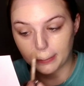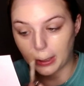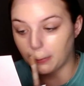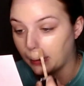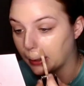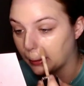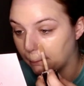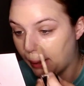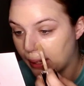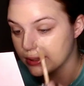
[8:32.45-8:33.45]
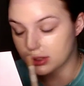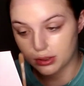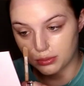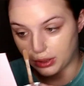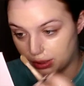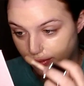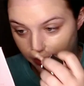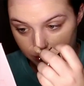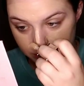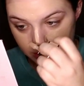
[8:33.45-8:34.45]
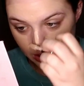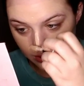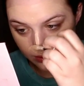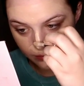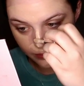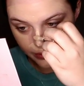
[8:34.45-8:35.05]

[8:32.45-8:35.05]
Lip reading: they wear the mask whenever they're sick,